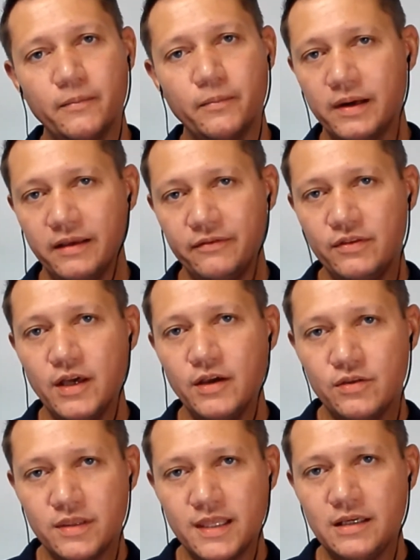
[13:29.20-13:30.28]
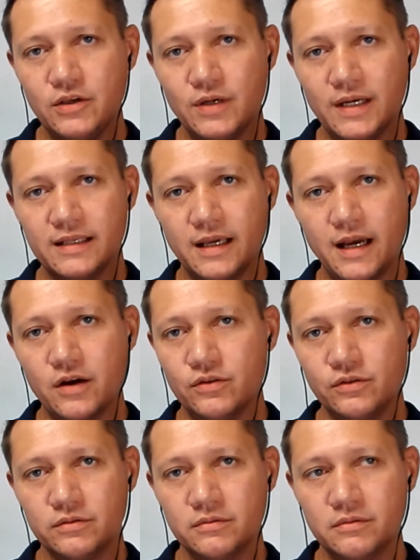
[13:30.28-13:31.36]
But even though you think you let
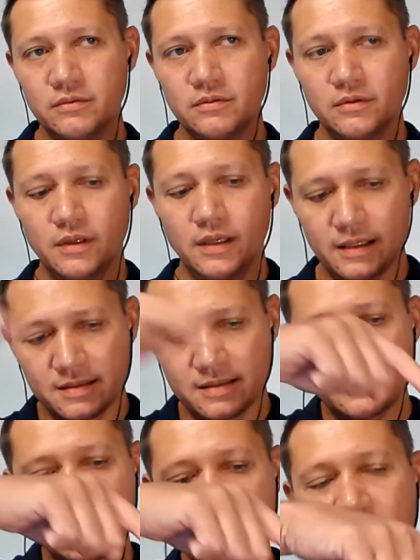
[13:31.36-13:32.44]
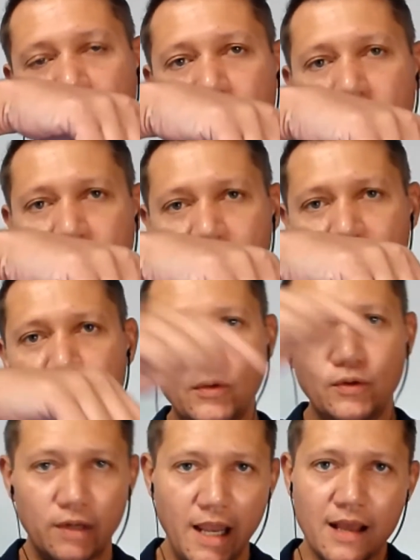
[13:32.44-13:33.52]
go, it's still in
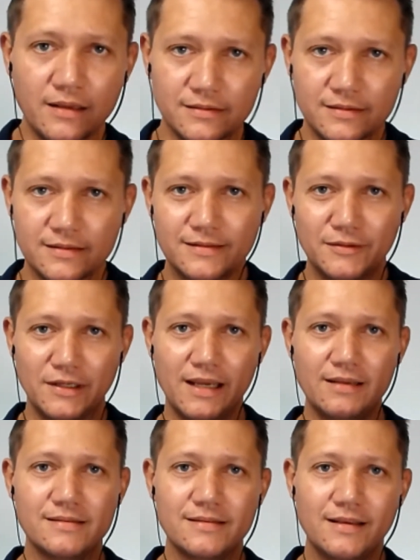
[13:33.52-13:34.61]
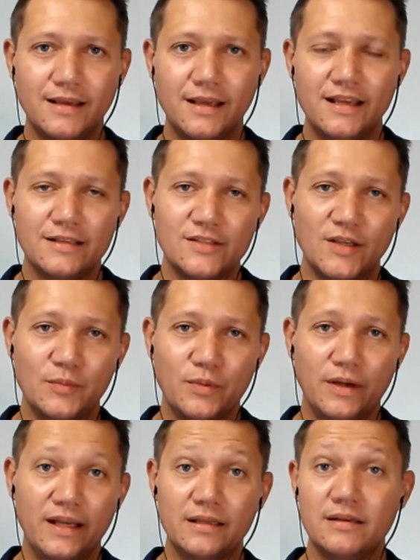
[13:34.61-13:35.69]
your hands, right? So
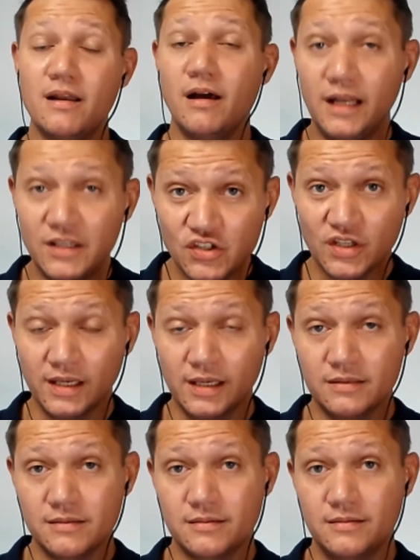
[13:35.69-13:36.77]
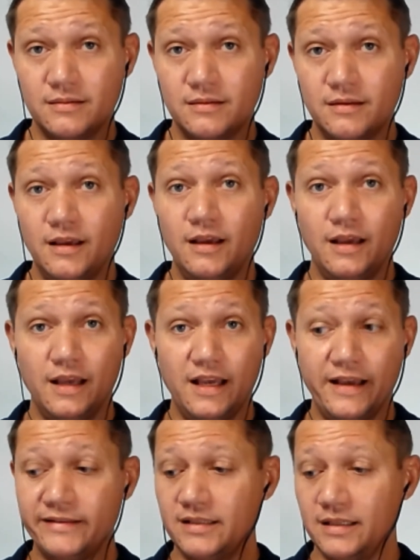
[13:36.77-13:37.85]
by acknowledging it,
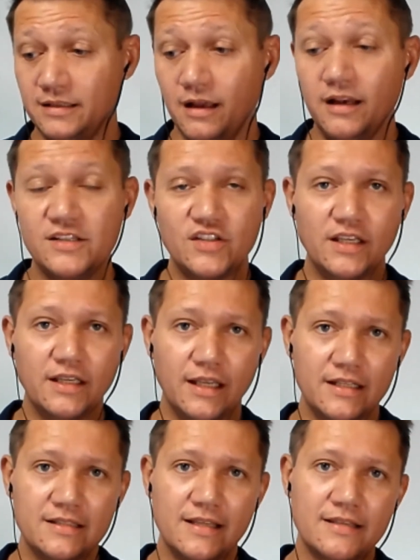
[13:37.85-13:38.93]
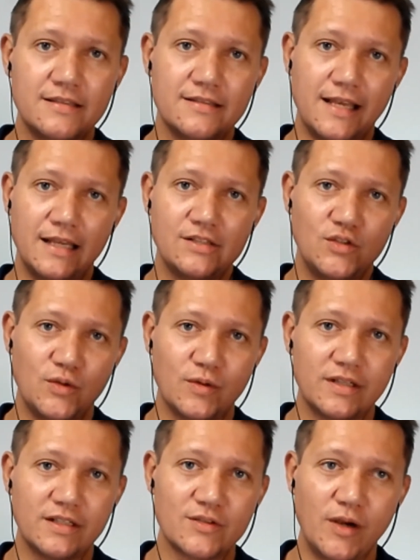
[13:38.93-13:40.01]
and acknowledging in its essence, as you
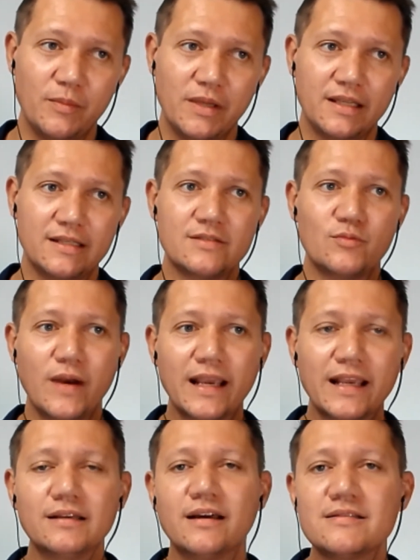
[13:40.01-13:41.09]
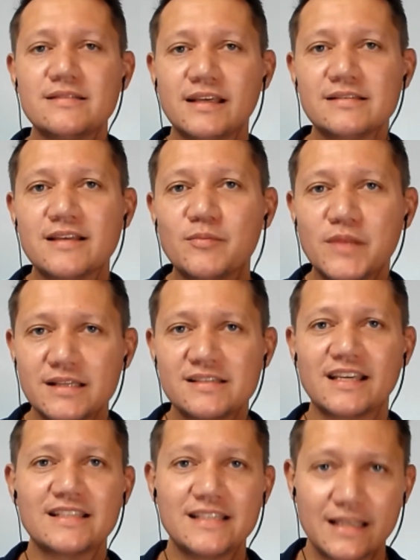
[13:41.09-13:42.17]
are describing it, is recognizing something's
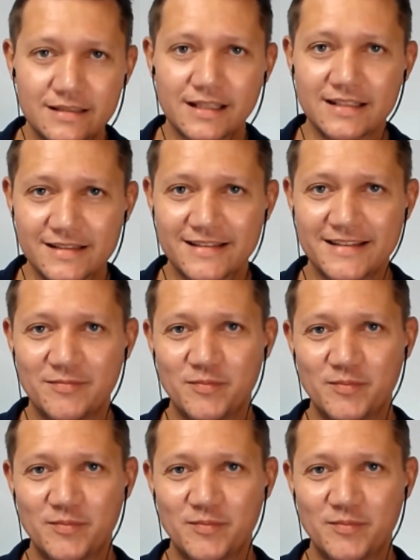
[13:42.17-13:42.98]
existence,